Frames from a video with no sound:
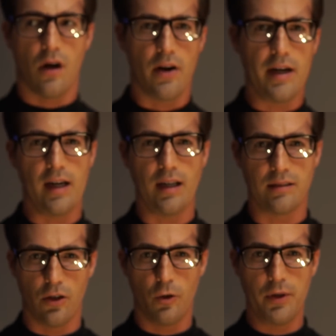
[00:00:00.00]
Alright guys,
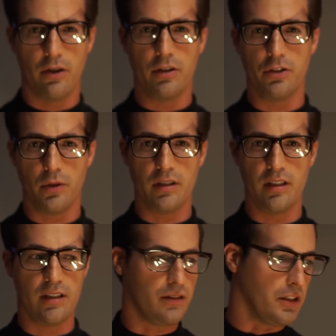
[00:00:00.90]
I hope y'all enjoyed
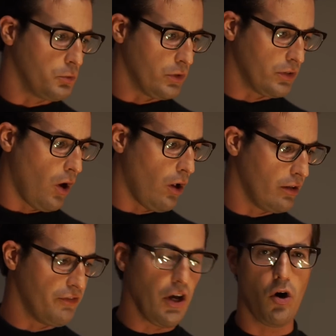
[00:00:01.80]
this. This was all
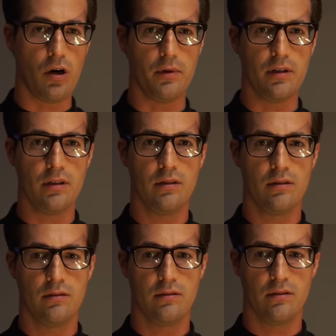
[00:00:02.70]
of the armor,
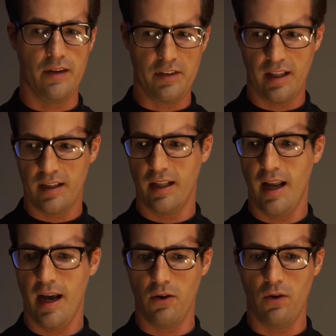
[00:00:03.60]
everything that I
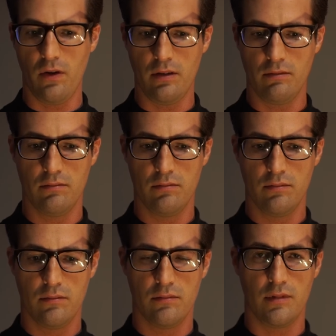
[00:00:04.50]
had on
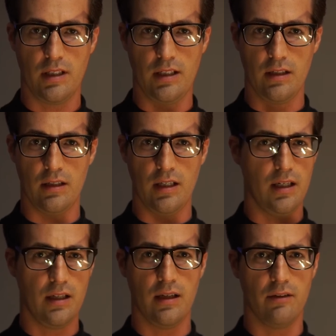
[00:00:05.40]
in
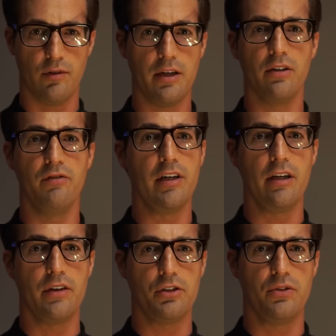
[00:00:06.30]
any Red Hood
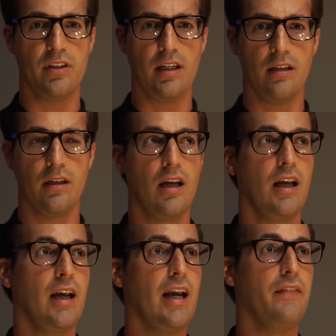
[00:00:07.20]
video that you've seen.
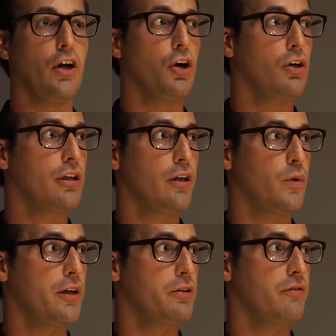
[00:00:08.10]
In the earlier
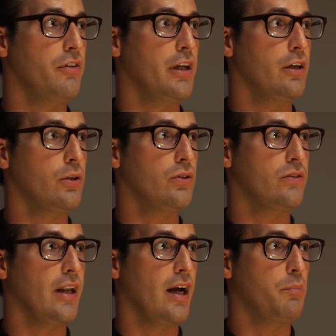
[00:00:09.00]
Red Hood videos
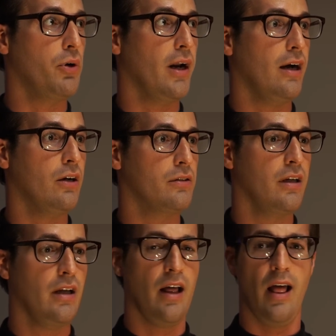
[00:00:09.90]
that I put out,
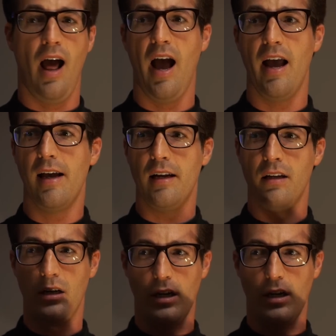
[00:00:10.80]
I had